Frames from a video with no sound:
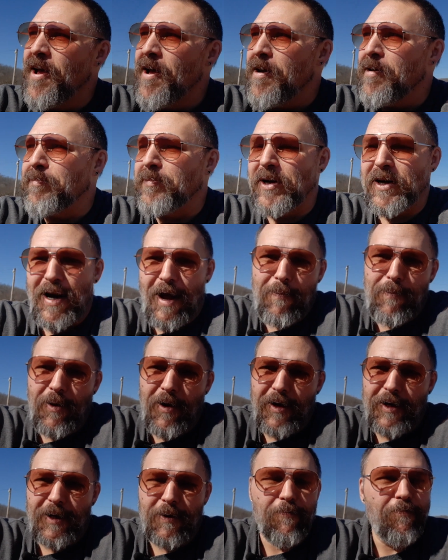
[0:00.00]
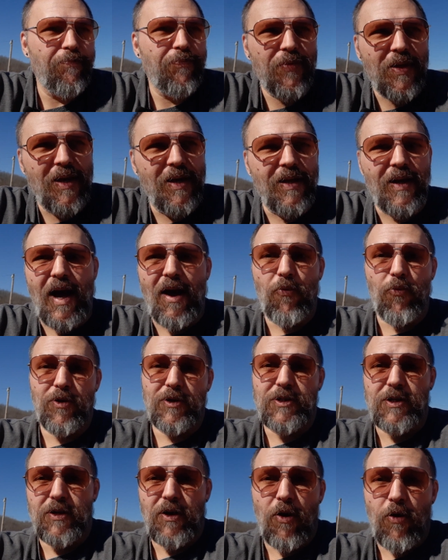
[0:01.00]
But I bought it, and I
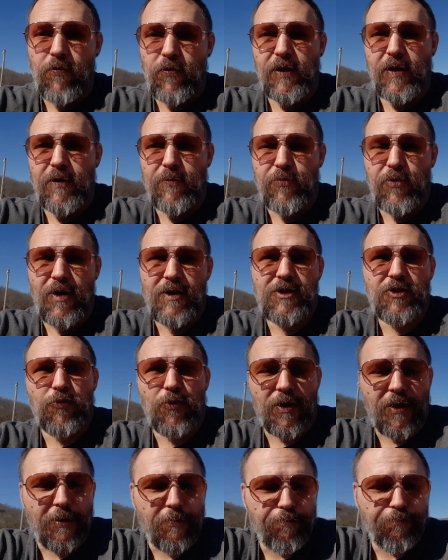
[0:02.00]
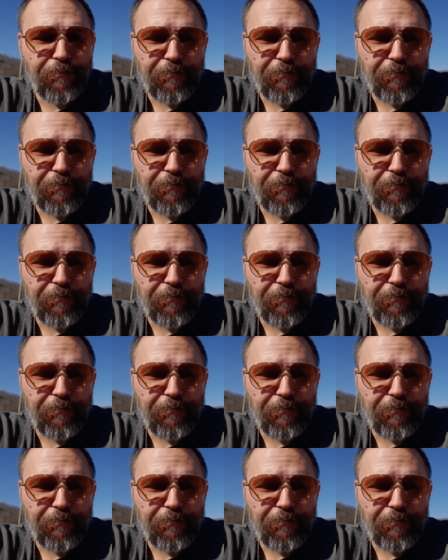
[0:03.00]
wasn't overly impressed with it.